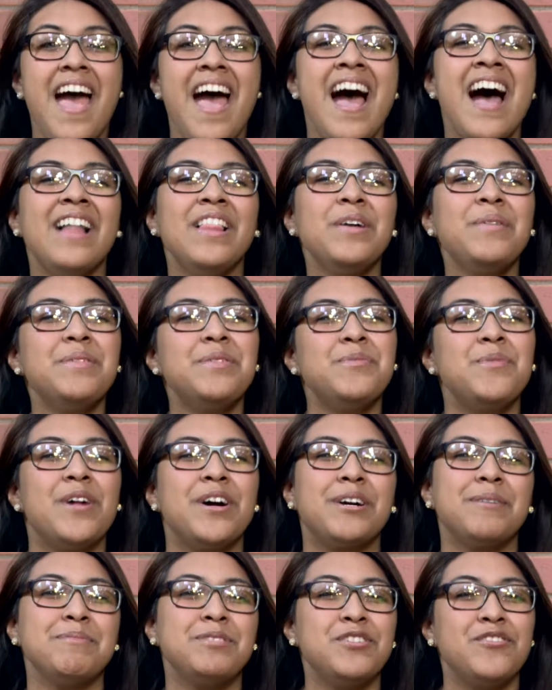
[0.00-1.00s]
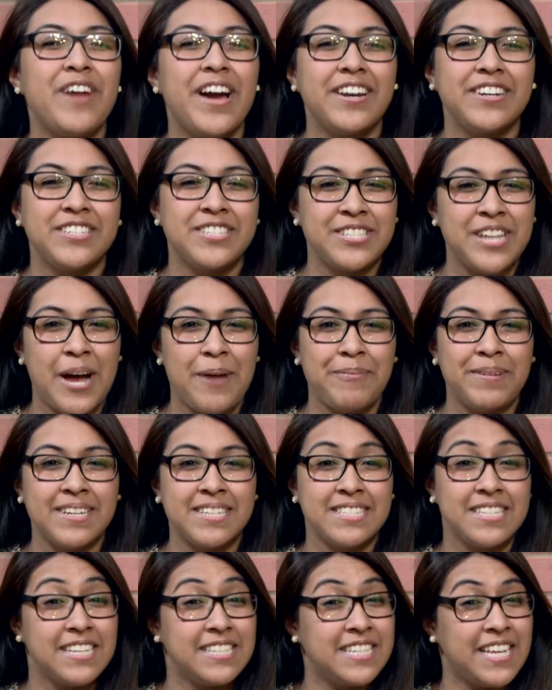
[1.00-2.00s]
Hello and welcome to Writer's
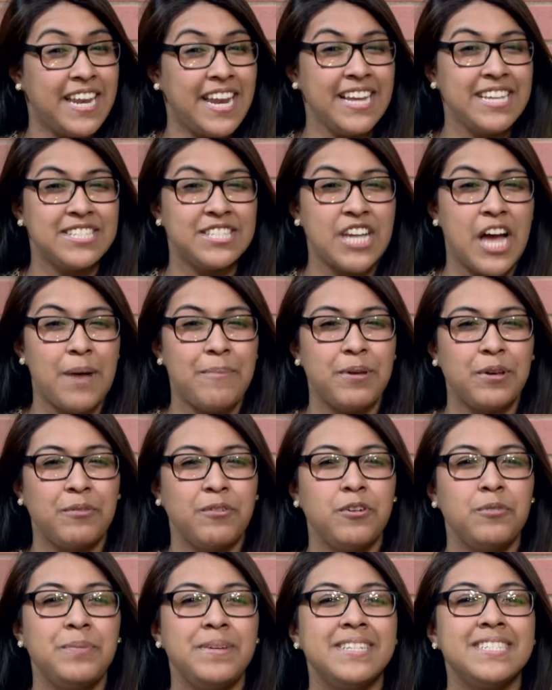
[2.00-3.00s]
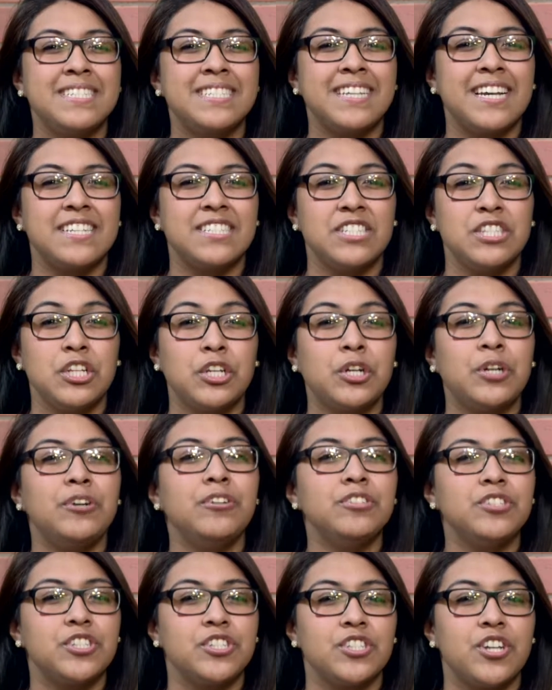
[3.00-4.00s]
Topics. Today's topic, we'll be discussing the
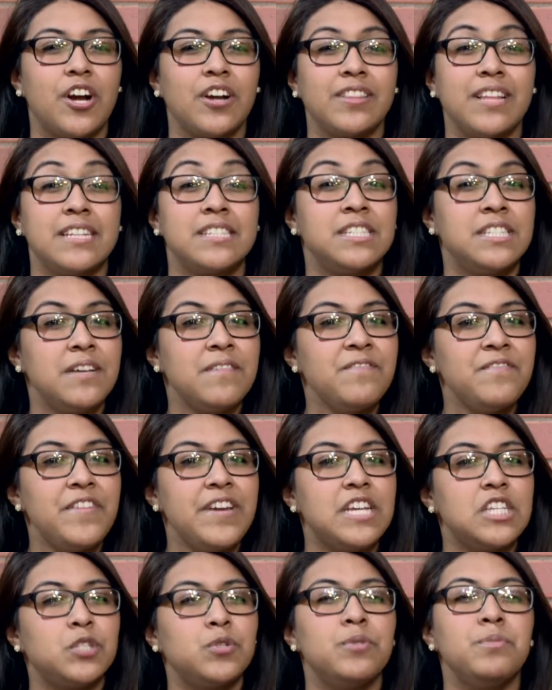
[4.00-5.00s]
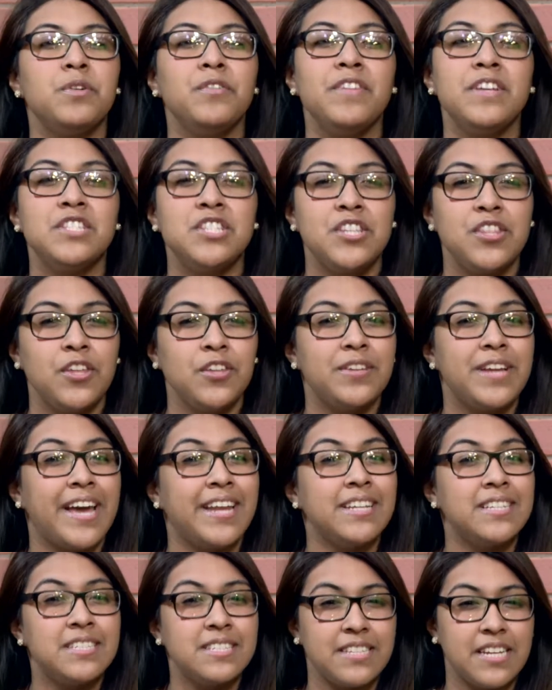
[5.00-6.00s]
culture shock that some face when moving to the
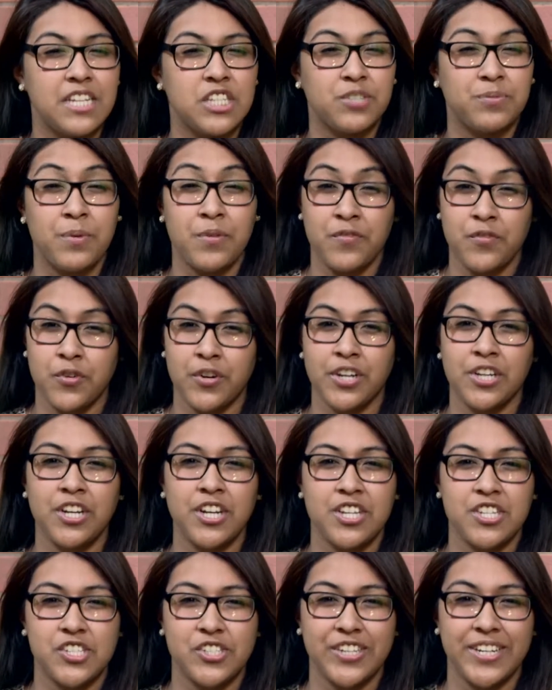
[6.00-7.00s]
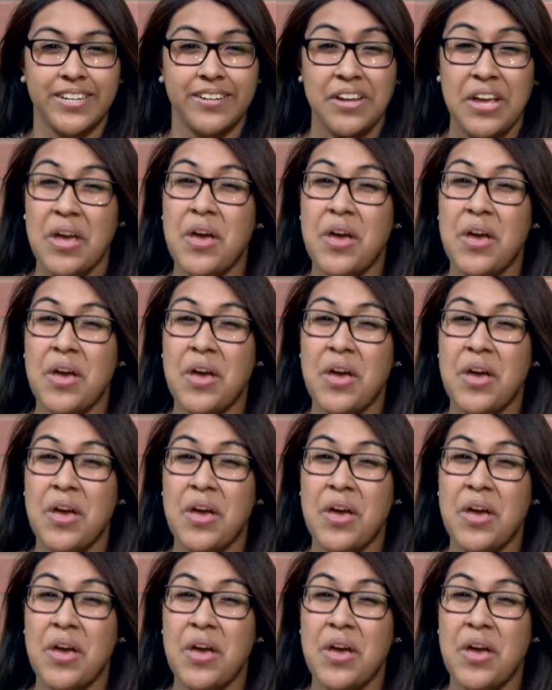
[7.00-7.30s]
United States from a foreign country.